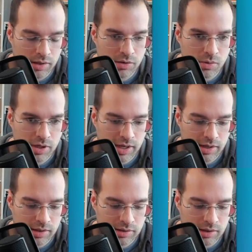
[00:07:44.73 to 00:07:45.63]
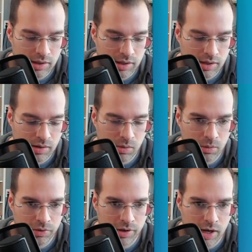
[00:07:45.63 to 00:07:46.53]
You can
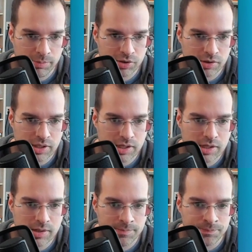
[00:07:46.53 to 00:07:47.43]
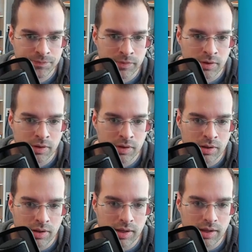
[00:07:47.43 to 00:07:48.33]
hold the Option key
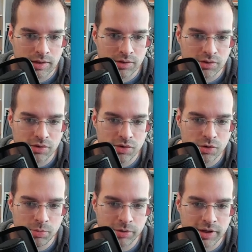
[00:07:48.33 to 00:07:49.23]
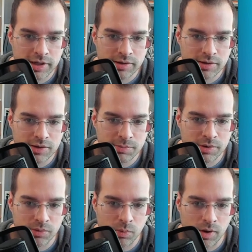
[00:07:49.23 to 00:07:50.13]
and duplicate this,
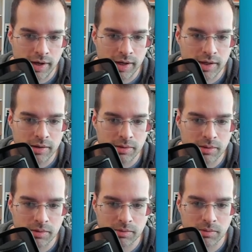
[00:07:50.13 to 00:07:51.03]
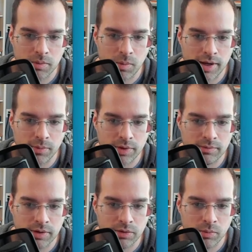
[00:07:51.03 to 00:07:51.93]
because why
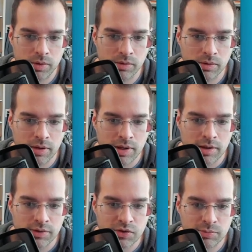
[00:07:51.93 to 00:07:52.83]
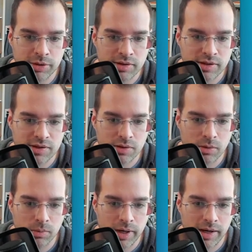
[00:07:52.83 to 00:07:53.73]
reinvent the wheel? Spin this
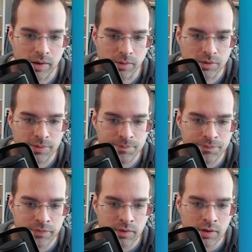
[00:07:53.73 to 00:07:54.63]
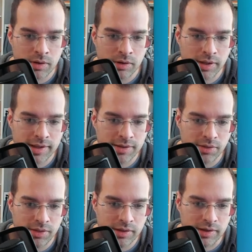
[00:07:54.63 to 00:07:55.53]
around like
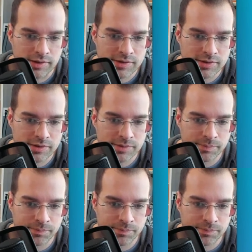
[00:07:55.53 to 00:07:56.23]
this,